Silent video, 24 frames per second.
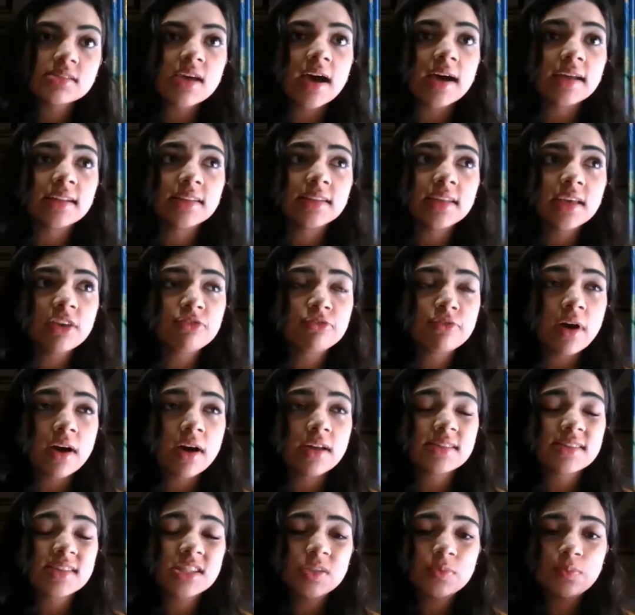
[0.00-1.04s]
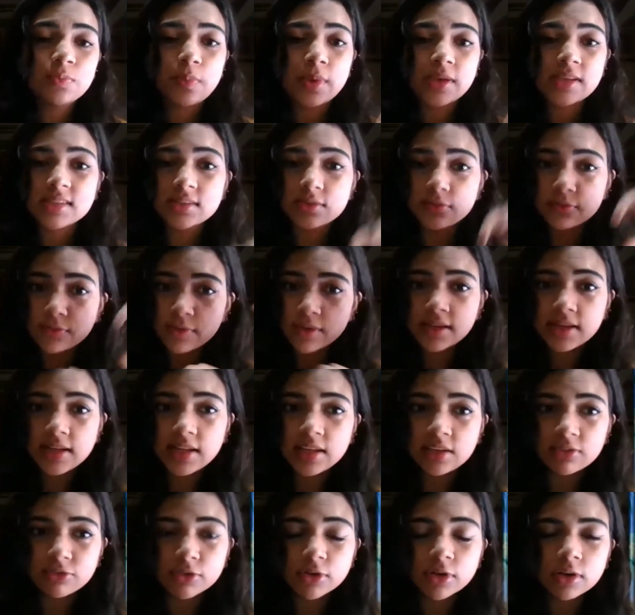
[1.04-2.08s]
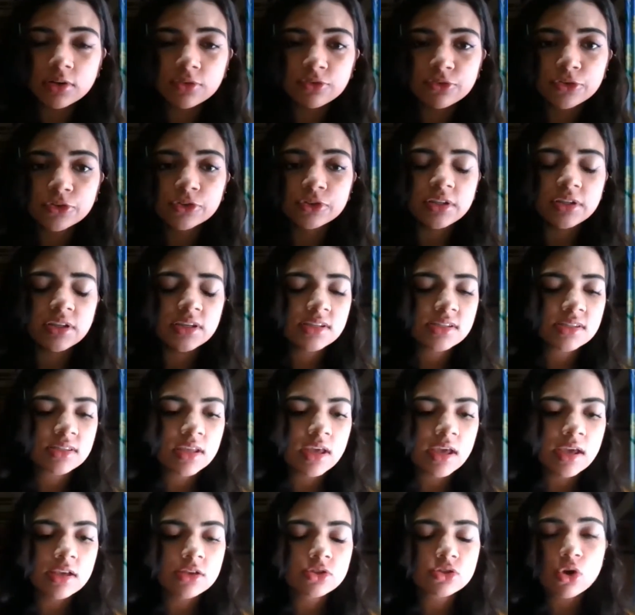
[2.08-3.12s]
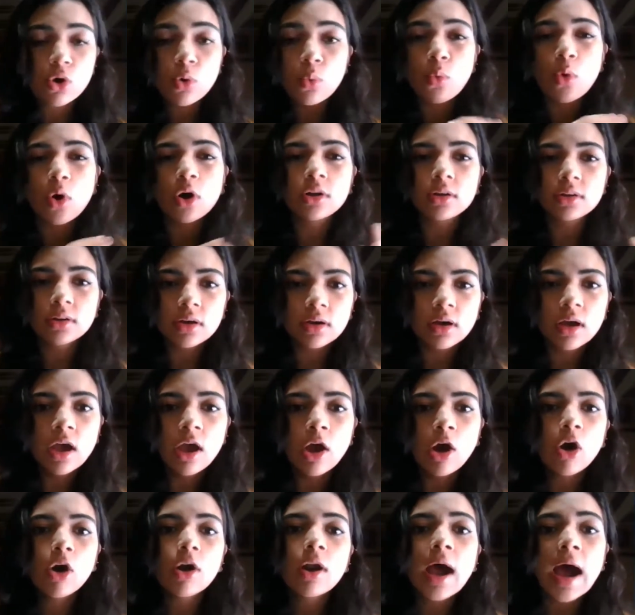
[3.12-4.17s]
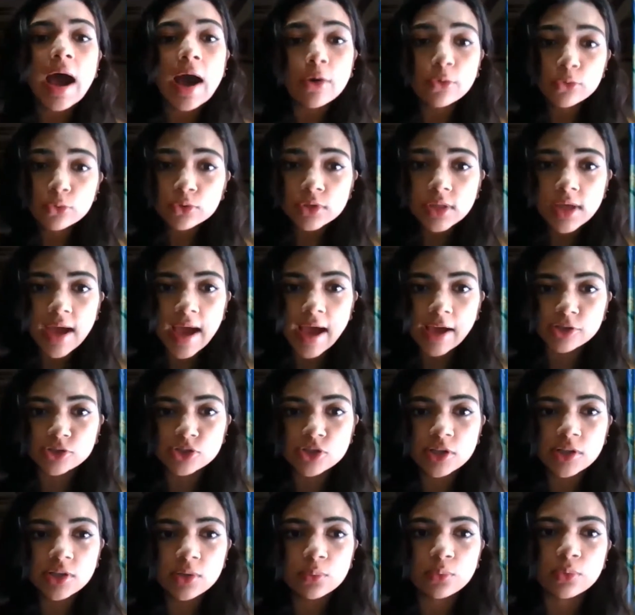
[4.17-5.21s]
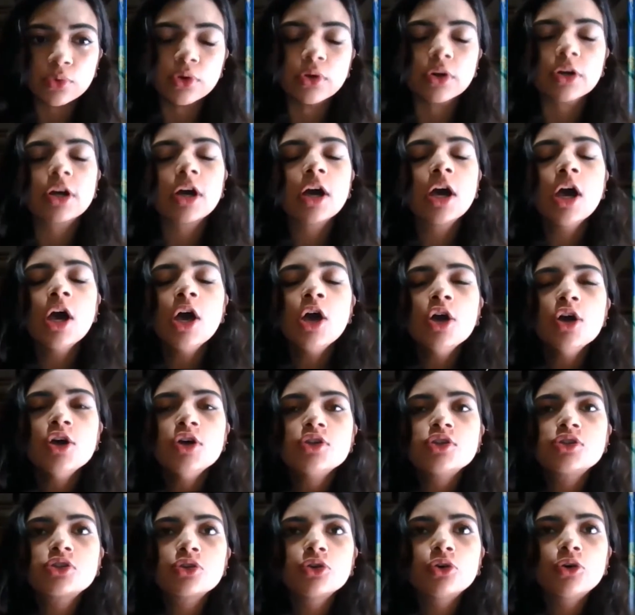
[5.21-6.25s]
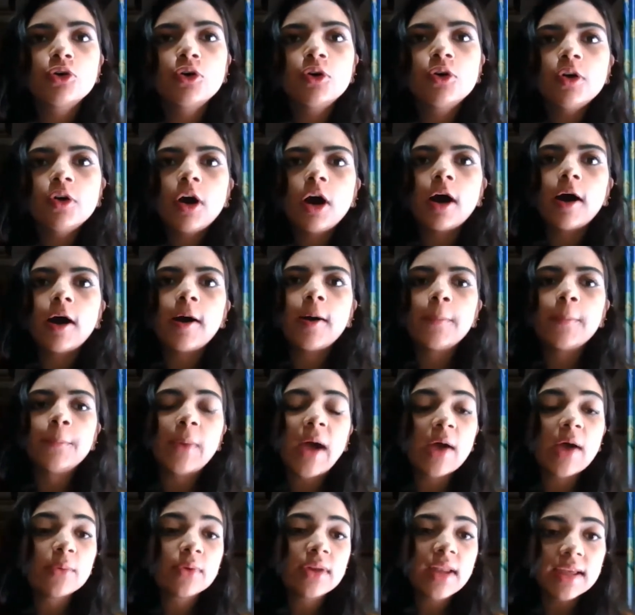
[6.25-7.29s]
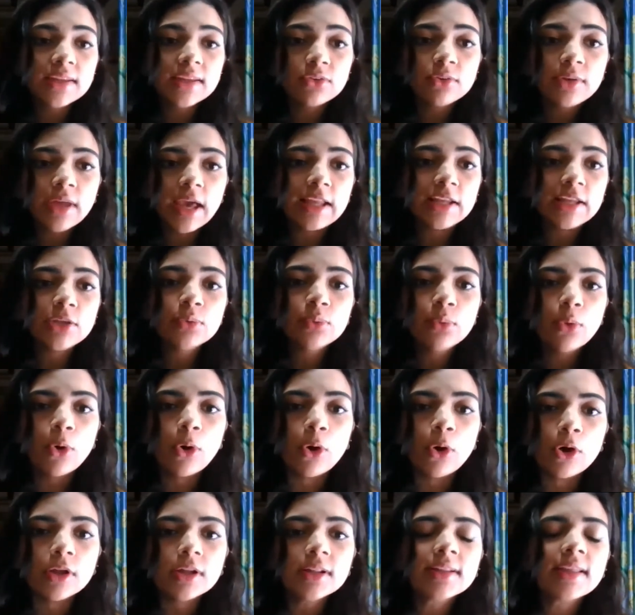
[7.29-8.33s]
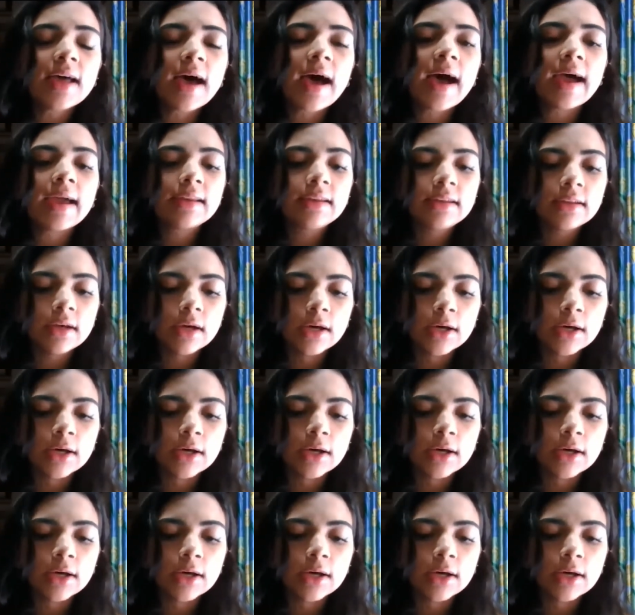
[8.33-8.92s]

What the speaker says: are they funds that specifically work for these things, or what, or how do they actually work? So I would like to tell you all that